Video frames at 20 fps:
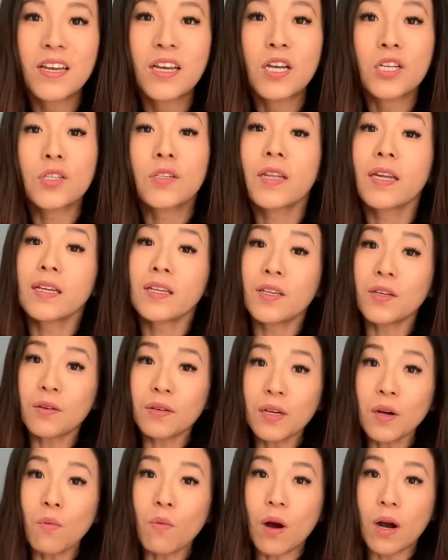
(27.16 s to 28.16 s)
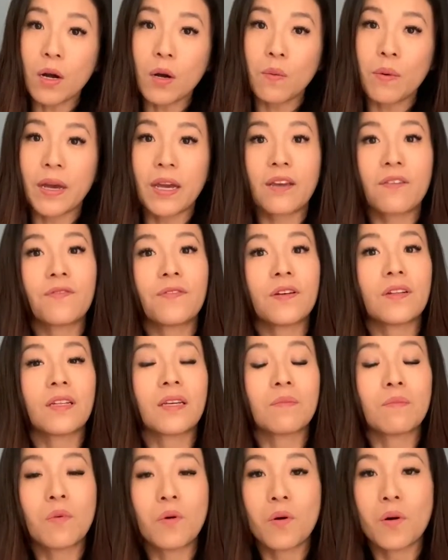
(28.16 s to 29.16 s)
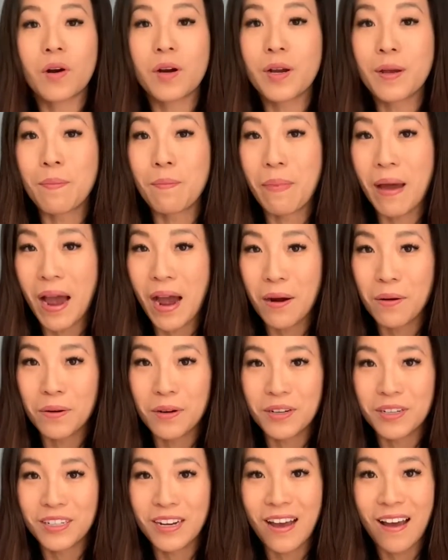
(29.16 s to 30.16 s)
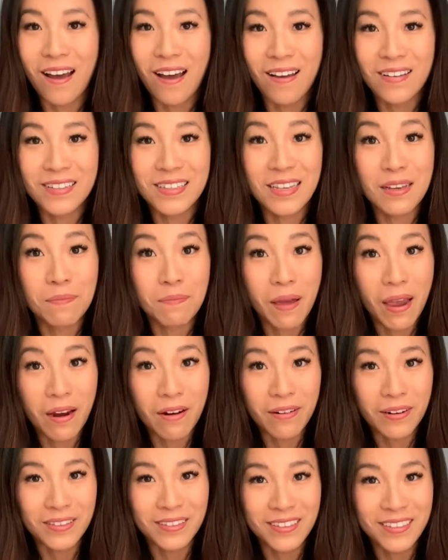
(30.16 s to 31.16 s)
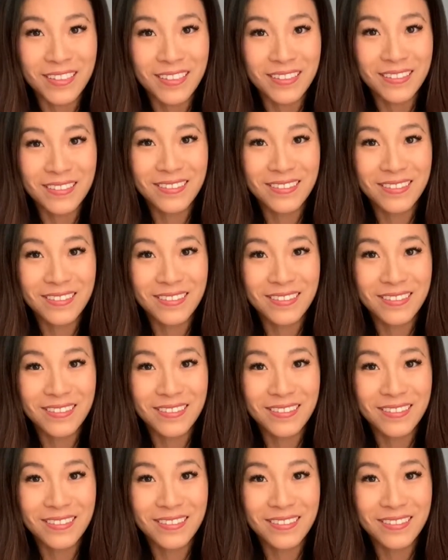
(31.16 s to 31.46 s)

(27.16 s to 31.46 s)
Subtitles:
so that you can walk away feeling more empowered as a parent.